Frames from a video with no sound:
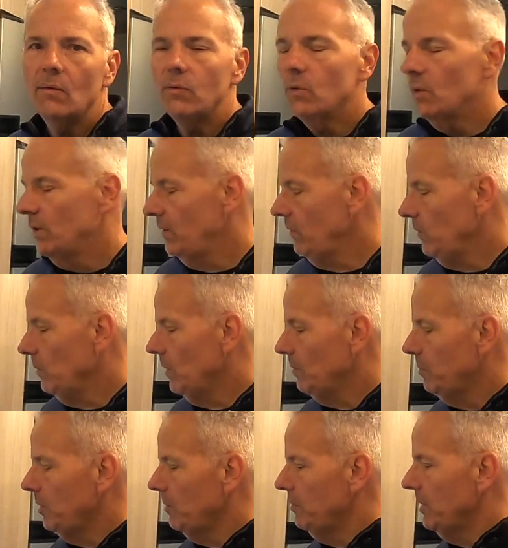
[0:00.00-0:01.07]
for you. If you want
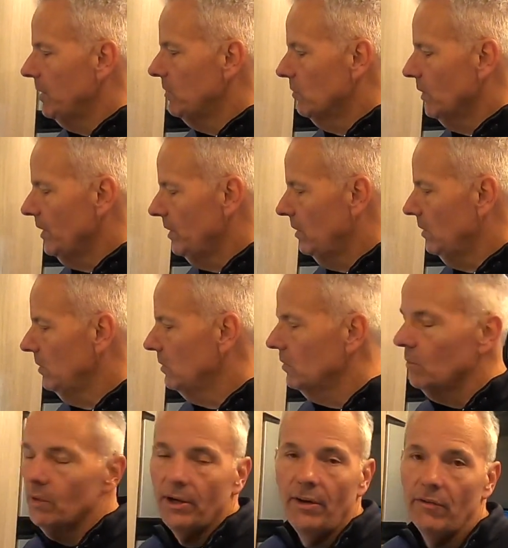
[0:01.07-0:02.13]
to put a big griddle
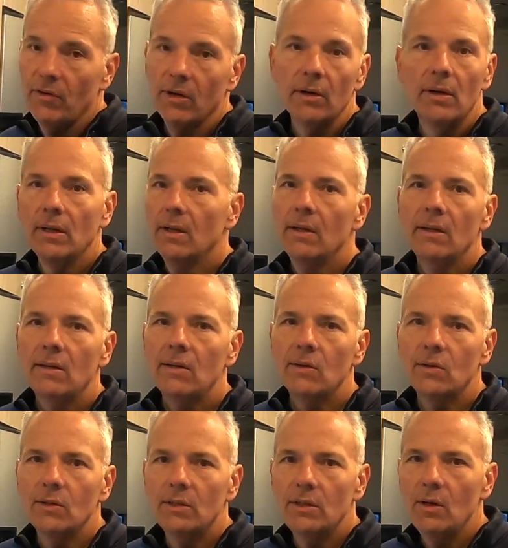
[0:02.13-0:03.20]
or whatever, you're
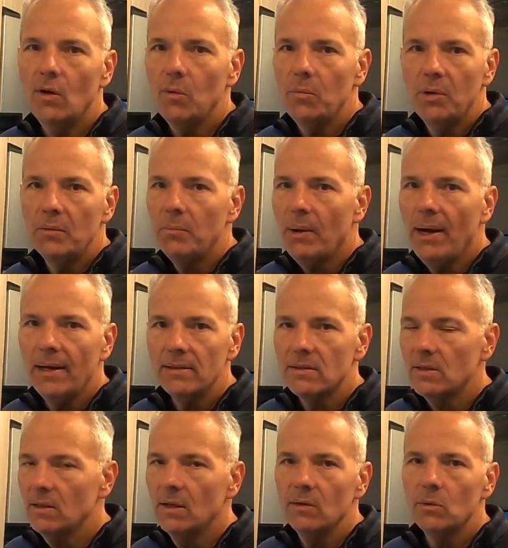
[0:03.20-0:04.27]
good to go. Big
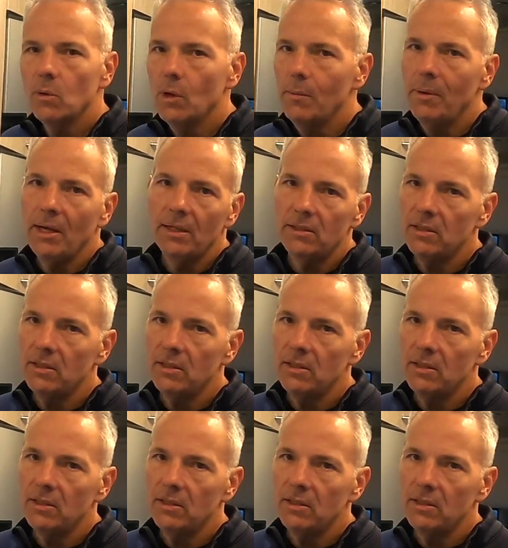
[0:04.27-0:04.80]
pots, you don't have to worry about it